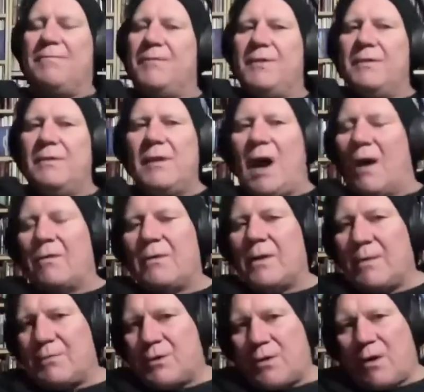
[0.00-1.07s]
But no,
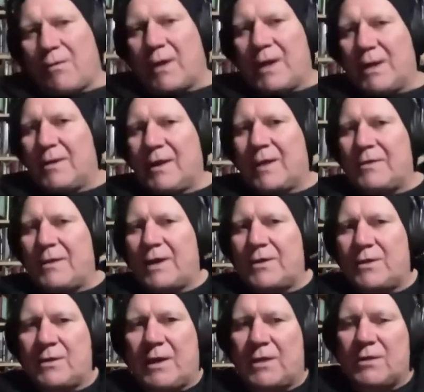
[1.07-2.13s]
I'm sorry,
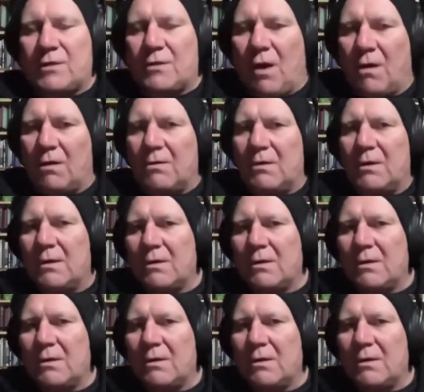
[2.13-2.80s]
that's not